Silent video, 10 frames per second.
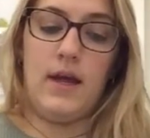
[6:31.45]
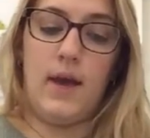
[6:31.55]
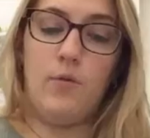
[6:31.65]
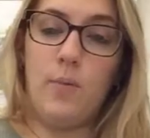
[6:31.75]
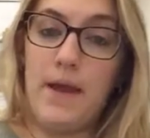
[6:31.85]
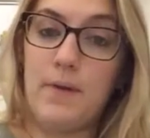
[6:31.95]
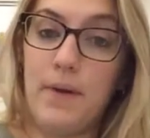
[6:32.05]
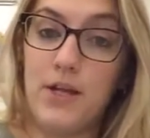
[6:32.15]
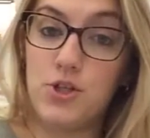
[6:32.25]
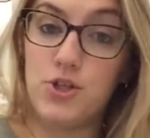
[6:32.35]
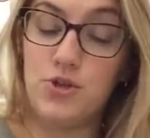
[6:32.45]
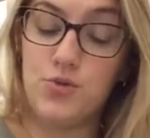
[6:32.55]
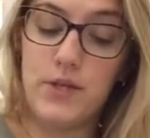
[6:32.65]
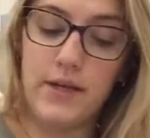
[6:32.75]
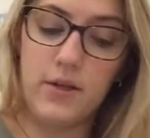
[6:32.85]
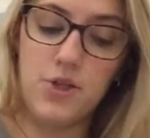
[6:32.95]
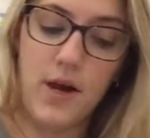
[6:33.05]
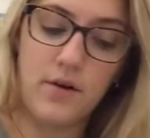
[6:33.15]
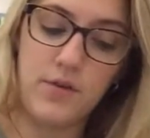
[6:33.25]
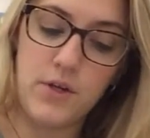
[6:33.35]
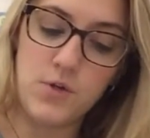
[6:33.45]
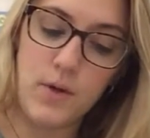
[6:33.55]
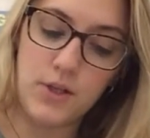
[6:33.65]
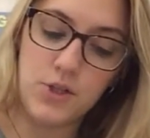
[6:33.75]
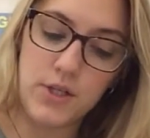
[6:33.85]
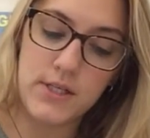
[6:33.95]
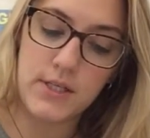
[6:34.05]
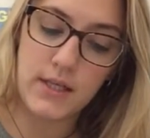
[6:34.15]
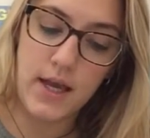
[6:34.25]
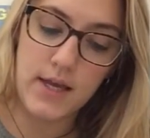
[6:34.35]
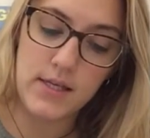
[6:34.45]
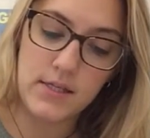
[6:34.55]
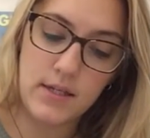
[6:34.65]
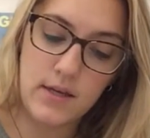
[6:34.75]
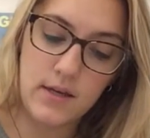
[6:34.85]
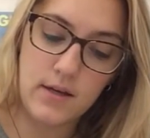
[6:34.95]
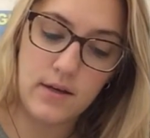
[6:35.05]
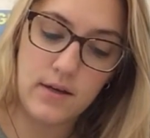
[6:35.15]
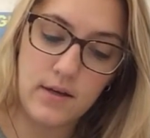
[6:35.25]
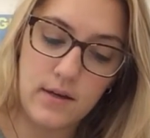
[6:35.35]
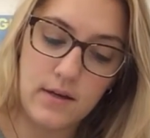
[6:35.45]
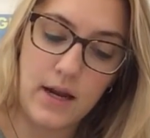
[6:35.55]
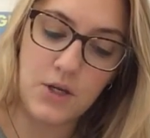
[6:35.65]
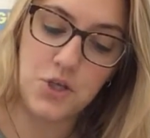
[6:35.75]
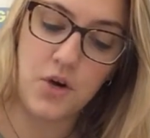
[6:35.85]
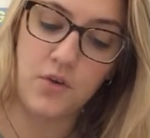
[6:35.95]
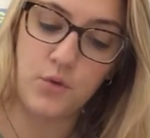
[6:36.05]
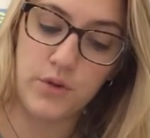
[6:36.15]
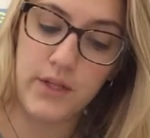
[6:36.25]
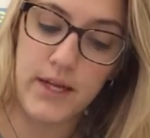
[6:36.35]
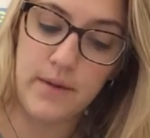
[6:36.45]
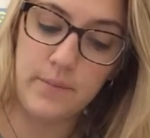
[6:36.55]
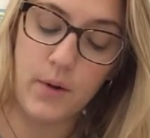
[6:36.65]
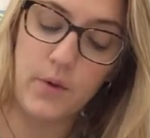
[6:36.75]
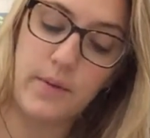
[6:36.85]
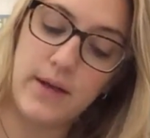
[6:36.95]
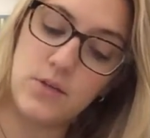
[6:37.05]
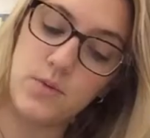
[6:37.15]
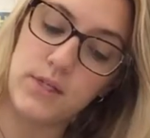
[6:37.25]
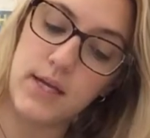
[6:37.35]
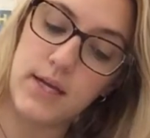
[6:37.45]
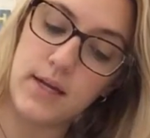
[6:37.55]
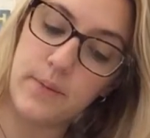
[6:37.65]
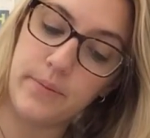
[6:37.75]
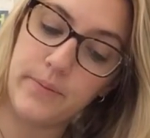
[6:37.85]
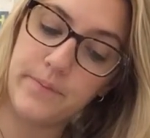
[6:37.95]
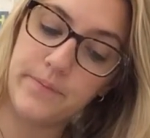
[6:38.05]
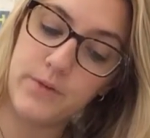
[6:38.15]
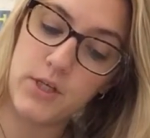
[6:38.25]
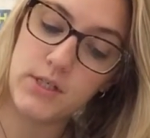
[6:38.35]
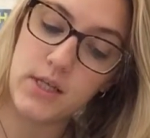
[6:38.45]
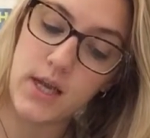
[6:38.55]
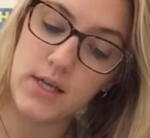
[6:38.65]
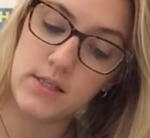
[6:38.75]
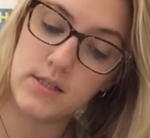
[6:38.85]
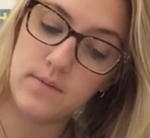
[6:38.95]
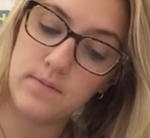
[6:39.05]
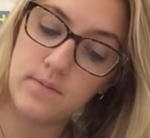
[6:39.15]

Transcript: And we'll make page 2 daily geography as well, just in case. Not sure if we'll need it, but we might as well set it up, just in case.